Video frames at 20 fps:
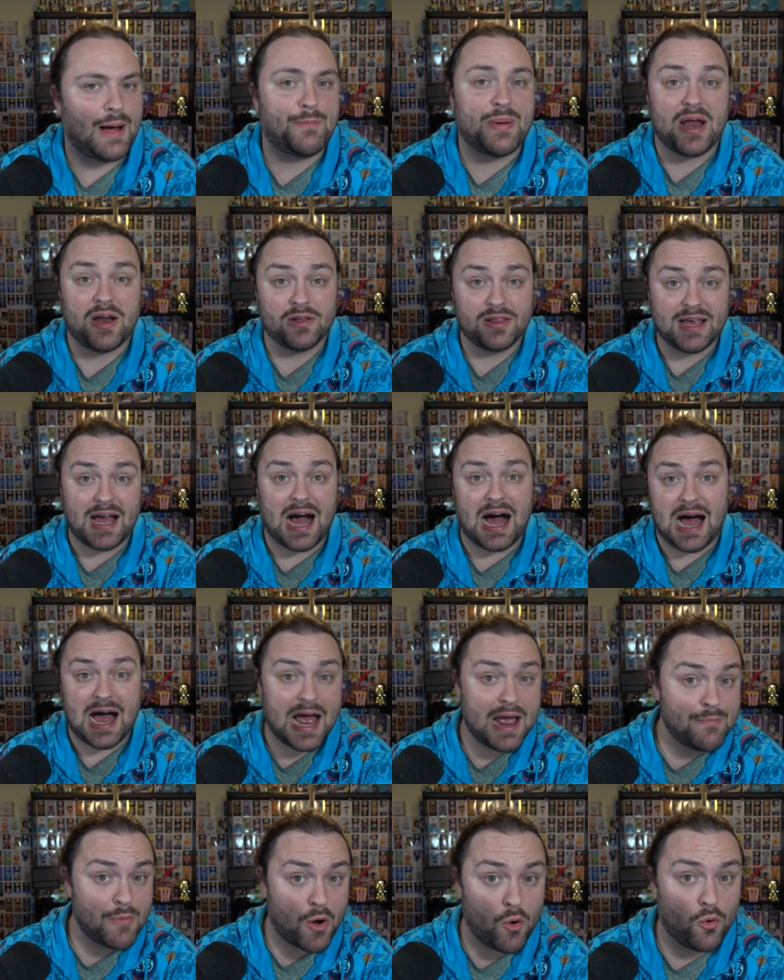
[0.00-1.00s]
Apparently,
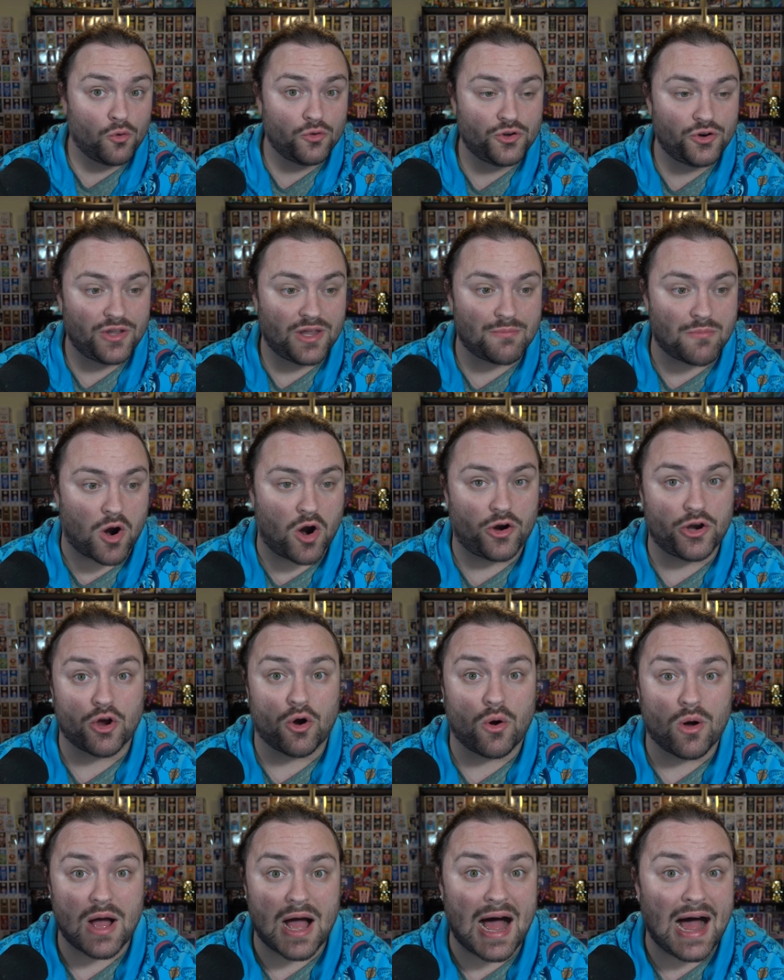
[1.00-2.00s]
I'm older than
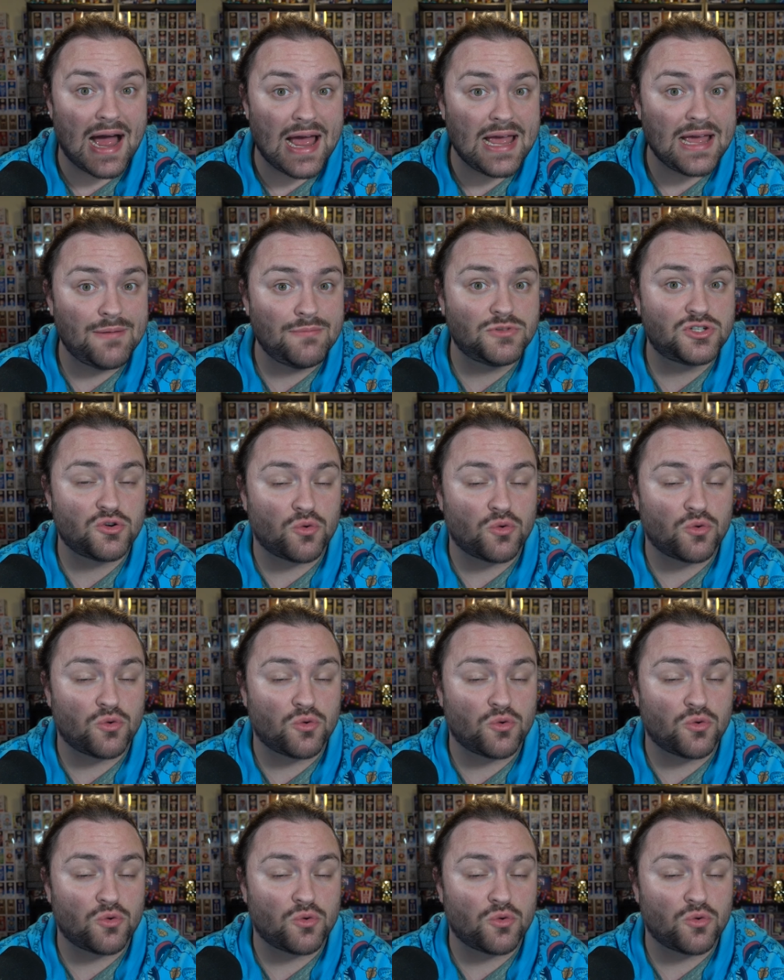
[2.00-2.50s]
Mario. I am